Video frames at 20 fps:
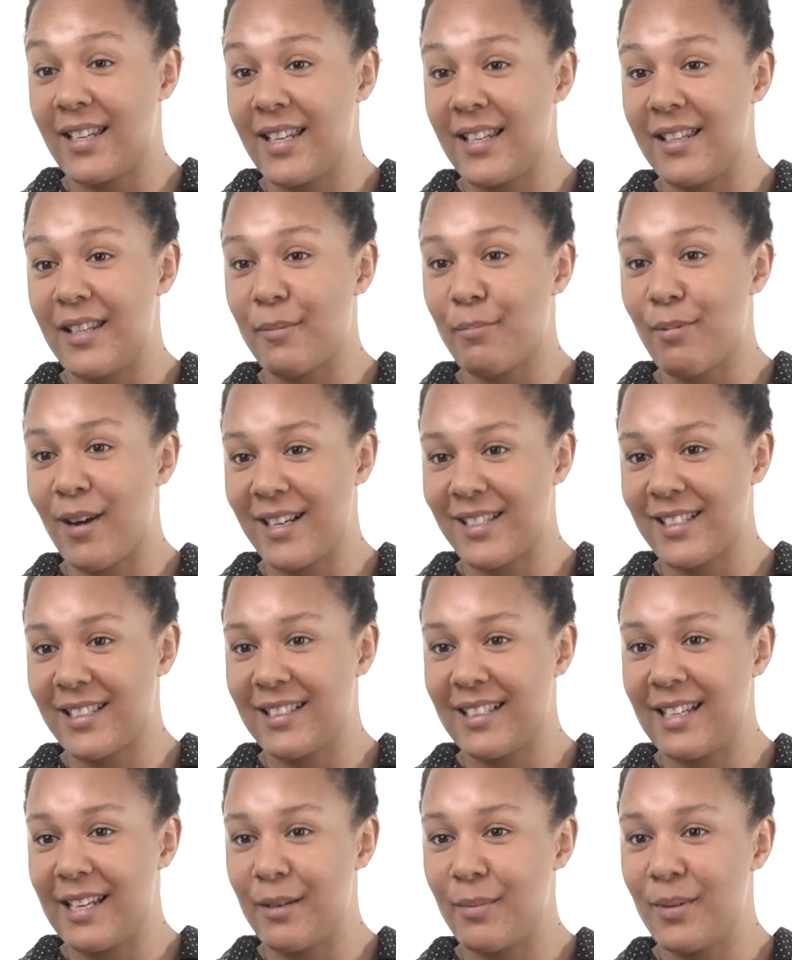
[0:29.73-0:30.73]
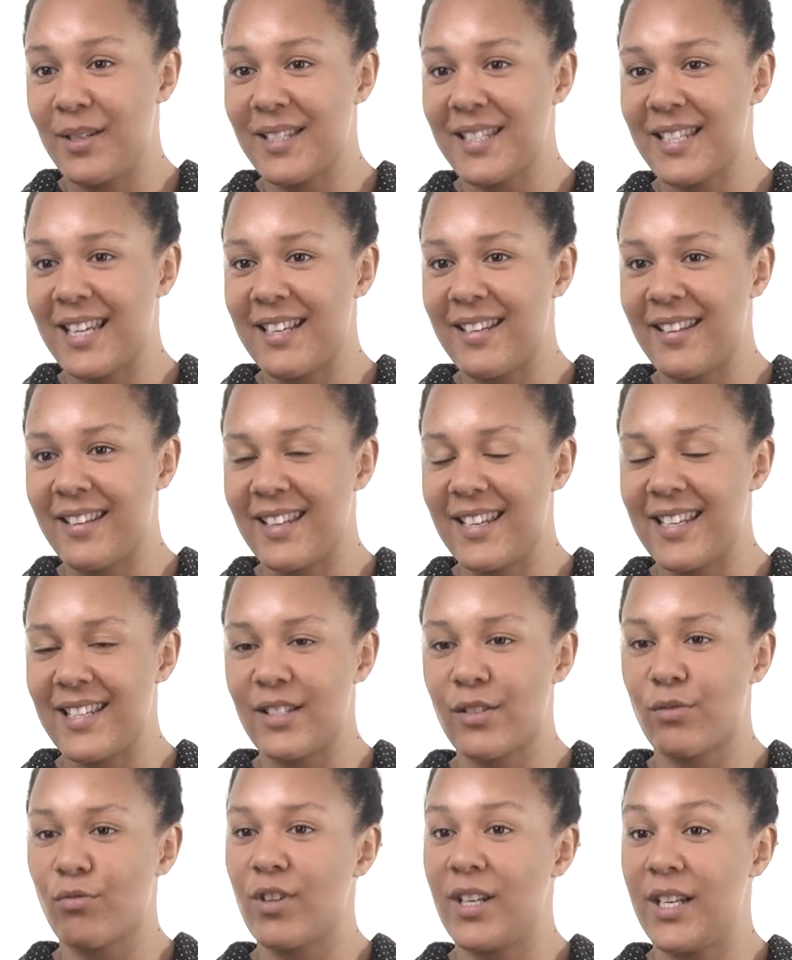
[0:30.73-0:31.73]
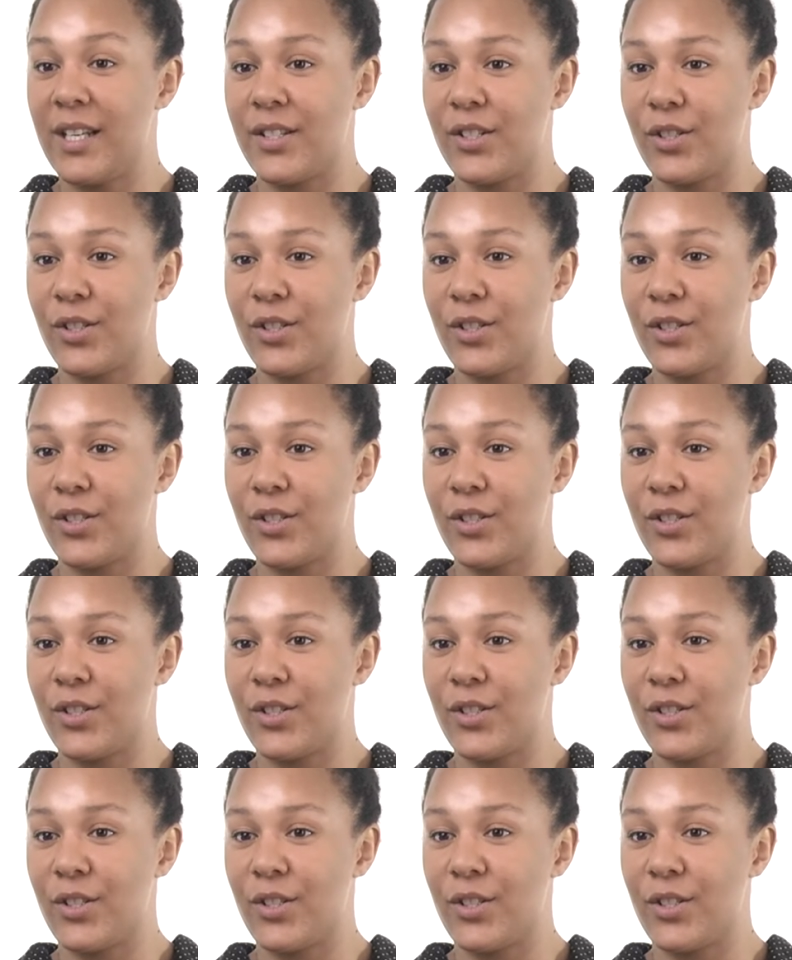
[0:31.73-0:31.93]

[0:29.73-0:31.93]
in the practical element side of things really